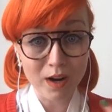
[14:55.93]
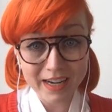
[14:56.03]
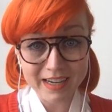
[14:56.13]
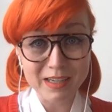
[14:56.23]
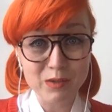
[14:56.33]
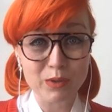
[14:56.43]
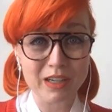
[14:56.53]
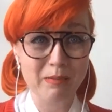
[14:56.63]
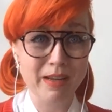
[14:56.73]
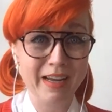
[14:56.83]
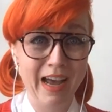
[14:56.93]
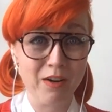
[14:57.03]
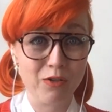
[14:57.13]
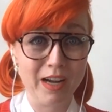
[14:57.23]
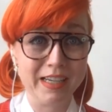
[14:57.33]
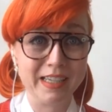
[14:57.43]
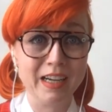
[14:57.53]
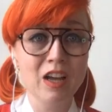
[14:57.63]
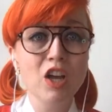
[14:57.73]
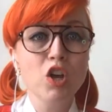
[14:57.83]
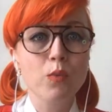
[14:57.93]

what it is we're going to be categorizing,